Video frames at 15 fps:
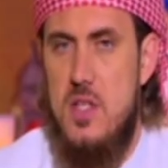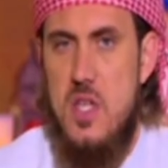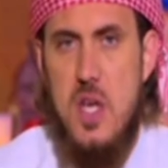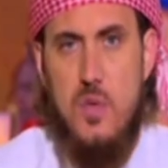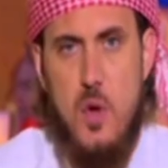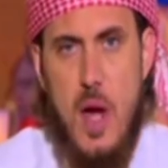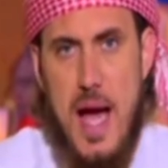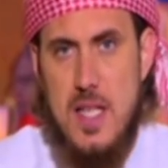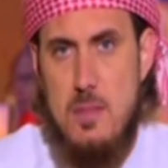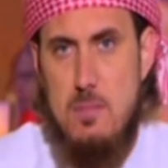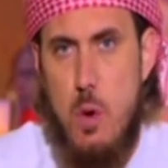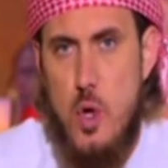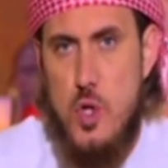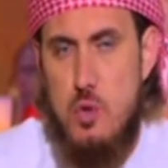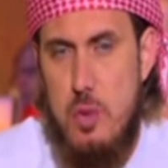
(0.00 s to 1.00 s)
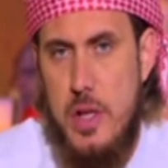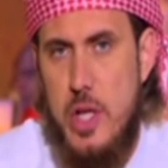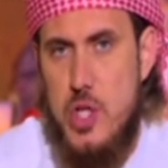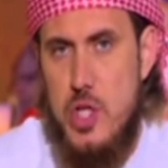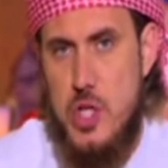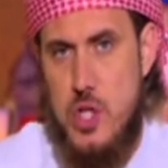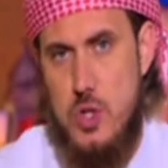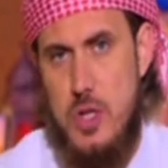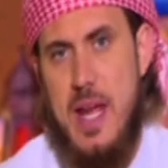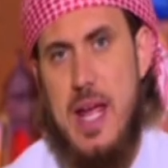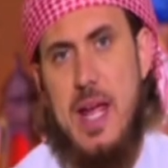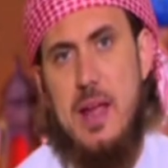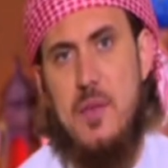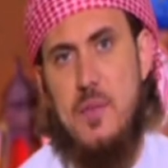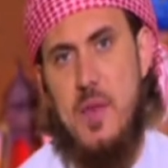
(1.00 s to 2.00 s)
See, if you ask most religions
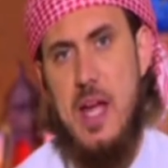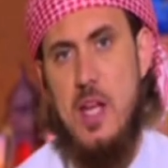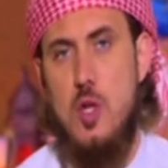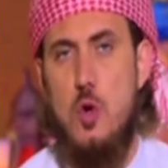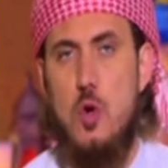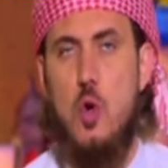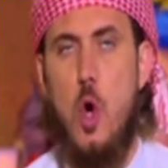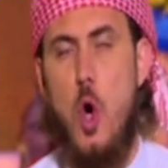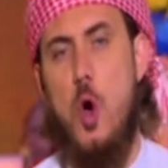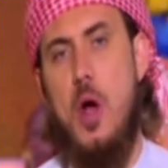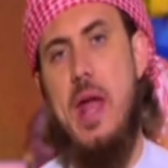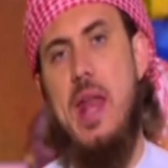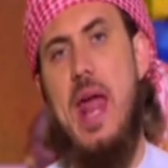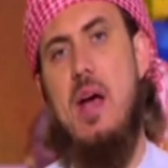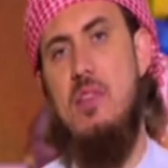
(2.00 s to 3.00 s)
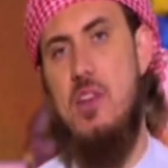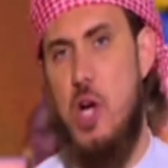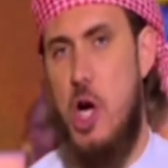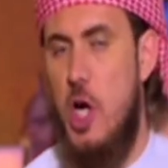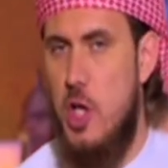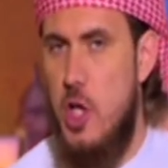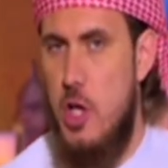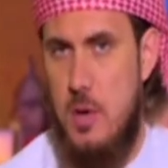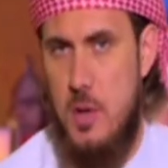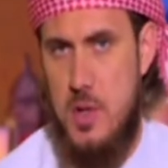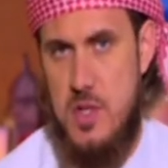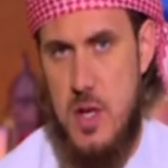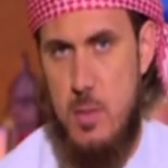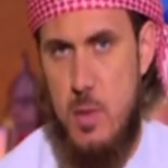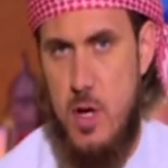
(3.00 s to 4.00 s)
today, and you go and have an argument with
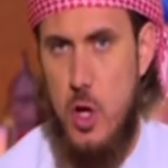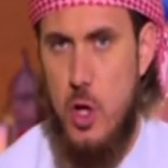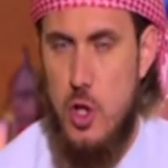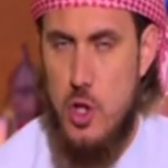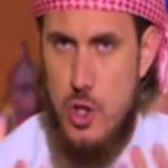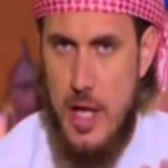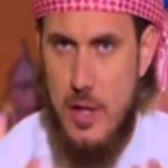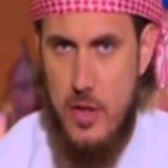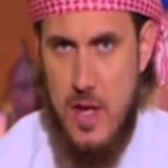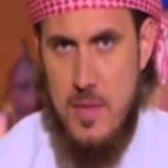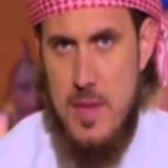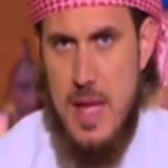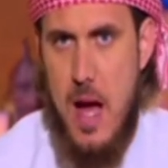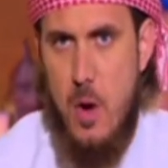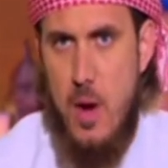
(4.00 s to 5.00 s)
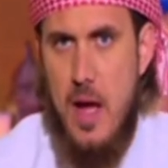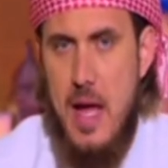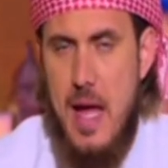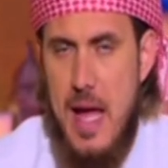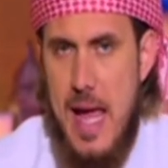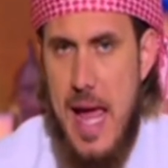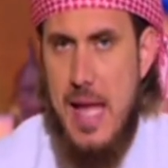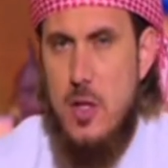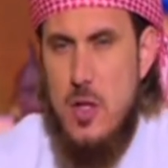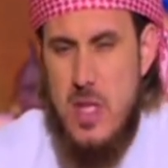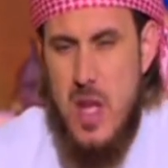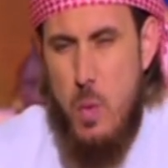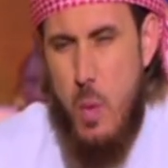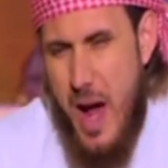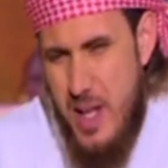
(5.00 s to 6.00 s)
someone, or you try to give them dawah, and you
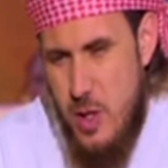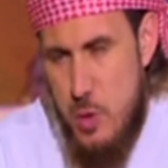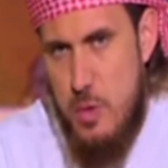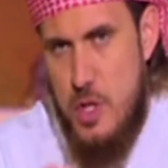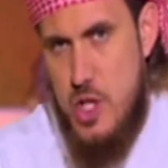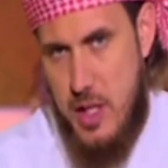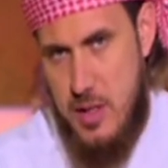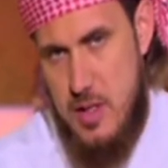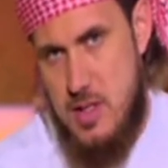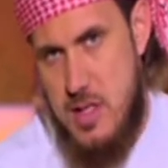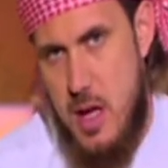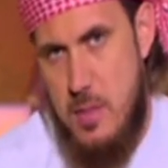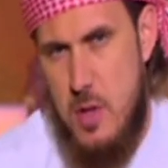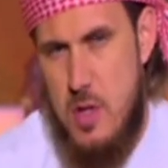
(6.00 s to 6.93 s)
say, why do you reject Islam?